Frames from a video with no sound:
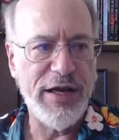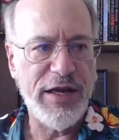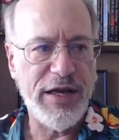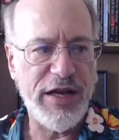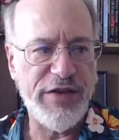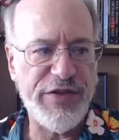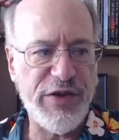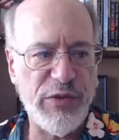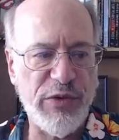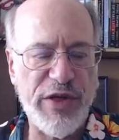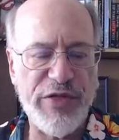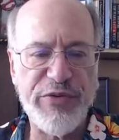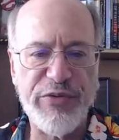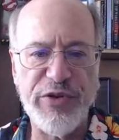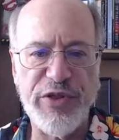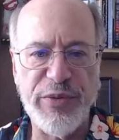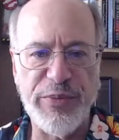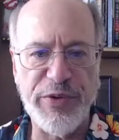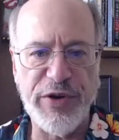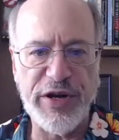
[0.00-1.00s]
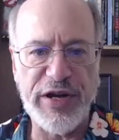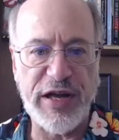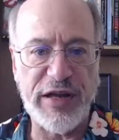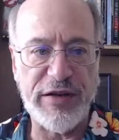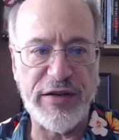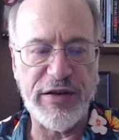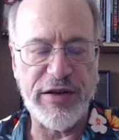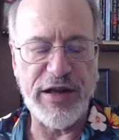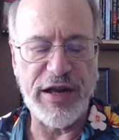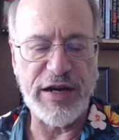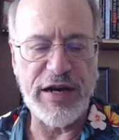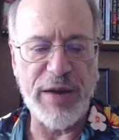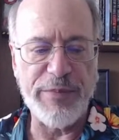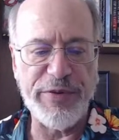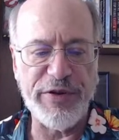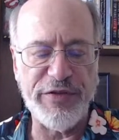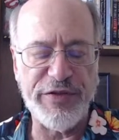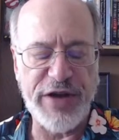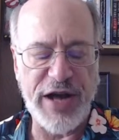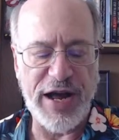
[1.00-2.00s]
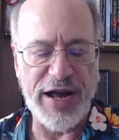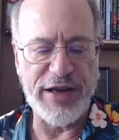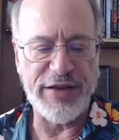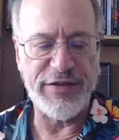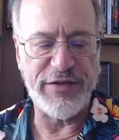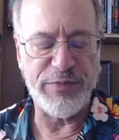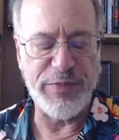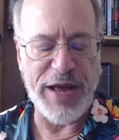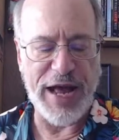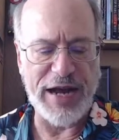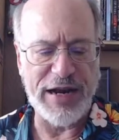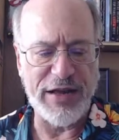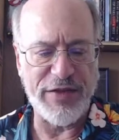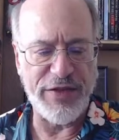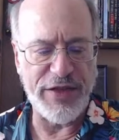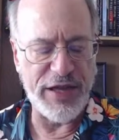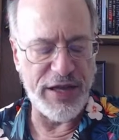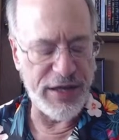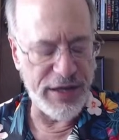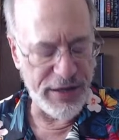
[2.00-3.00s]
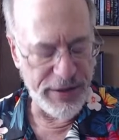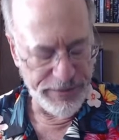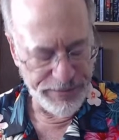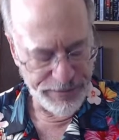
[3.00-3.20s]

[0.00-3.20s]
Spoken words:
if you went through the book, and a couple of guys back in the